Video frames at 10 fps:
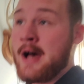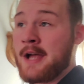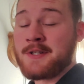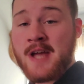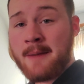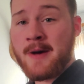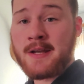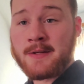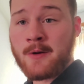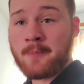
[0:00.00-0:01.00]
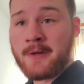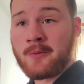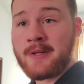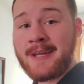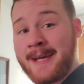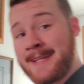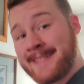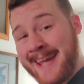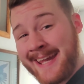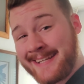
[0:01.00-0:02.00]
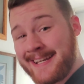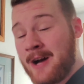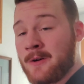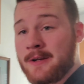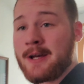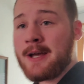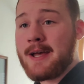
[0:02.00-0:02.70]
Shot my deer opening weekend, tagged out,